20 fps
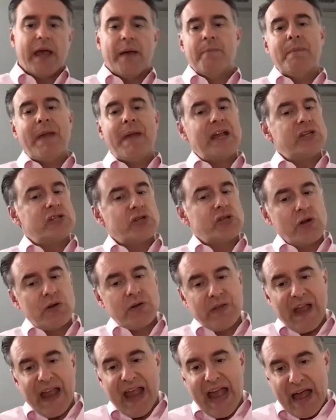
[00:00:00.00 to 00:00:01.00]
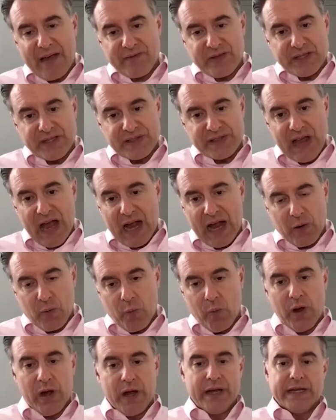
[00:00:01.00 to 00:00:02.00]
Make sure they have the SOC
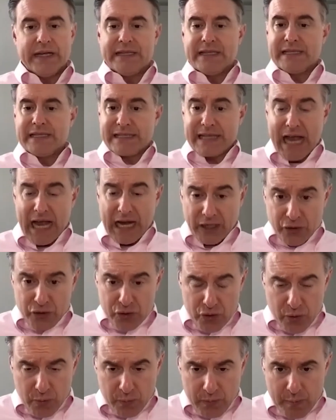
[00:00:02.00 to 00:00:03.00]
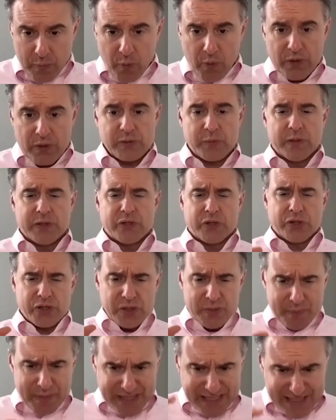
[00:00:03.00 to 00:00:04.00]
1 and the SOC 2 reports, which are
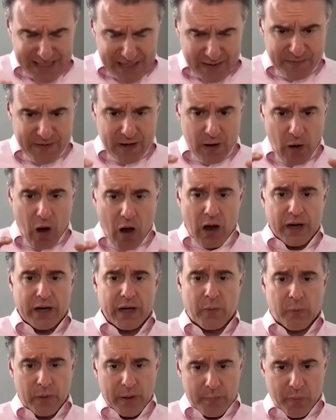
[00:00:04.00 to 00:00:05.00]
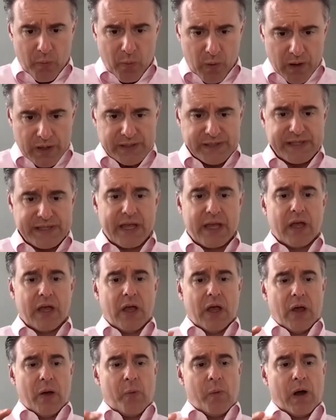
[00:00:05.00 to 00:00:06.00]
specific audit reports
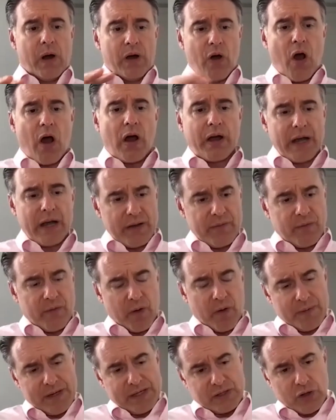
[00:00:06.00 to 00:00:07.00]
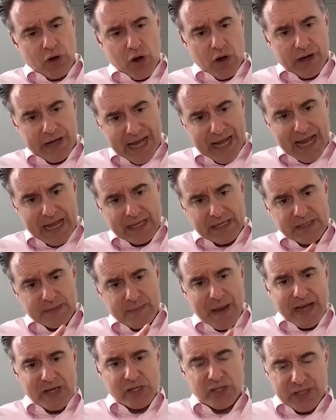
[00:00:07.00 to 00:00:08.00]
where an auditing firm has gone in,
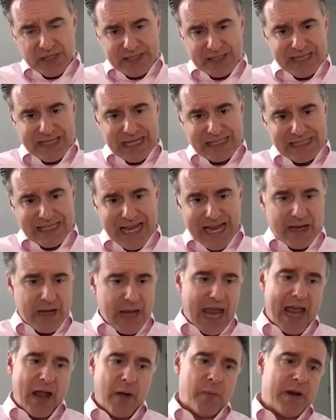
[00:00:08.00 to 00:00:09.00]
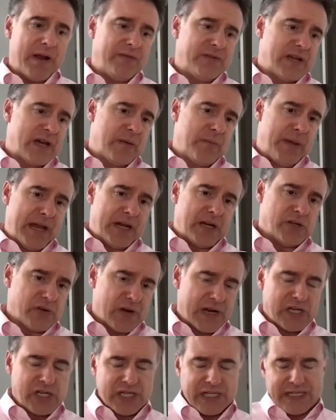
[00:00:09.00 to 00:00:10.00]
specialist has said, hey, we've done
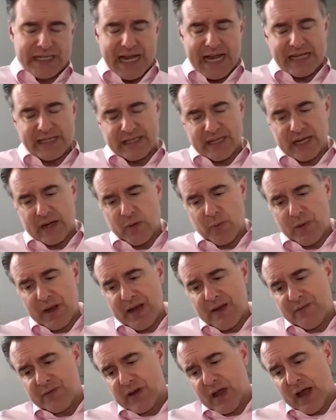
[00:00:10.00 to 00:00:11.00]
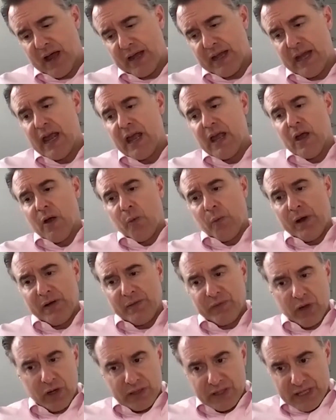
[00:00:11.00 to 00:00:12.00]
penetration testing.
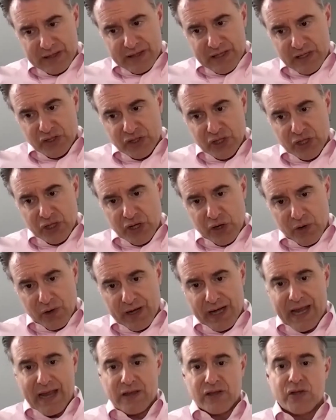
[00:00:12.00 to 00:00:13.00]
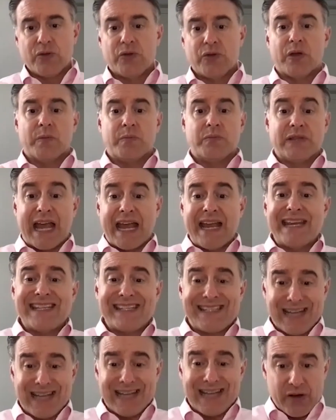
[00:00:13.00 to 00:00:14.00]
We've looked at the security to the data
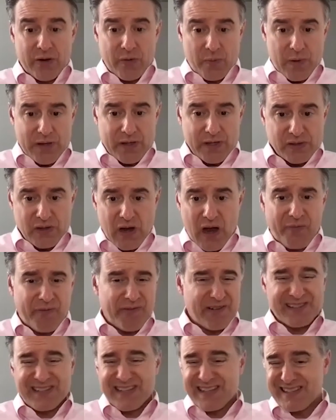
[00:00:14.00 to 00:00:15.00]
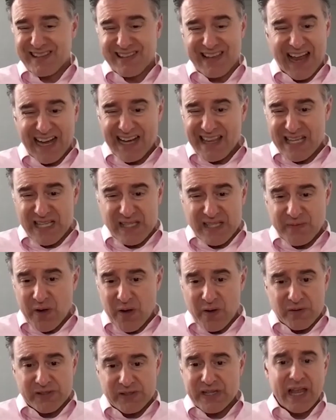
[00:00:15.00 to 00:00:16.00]
center where the software is, because a lot of these
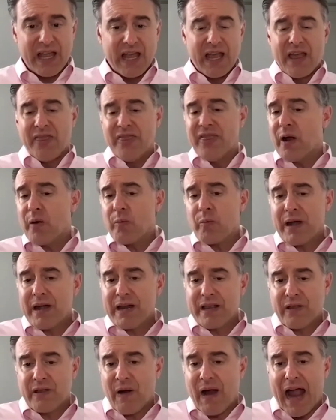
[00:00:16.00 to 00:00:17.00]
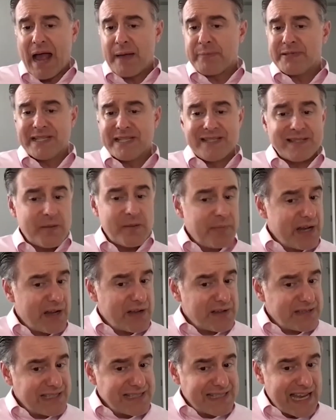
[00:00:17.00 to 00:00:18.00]
folks, they're running their apps in somebody
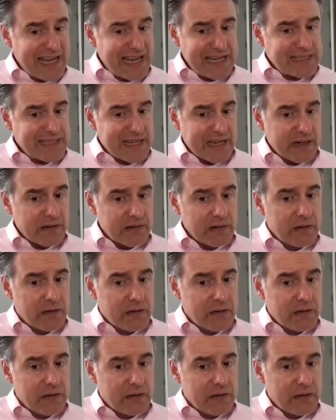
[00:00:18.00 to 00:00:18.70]
else's data center.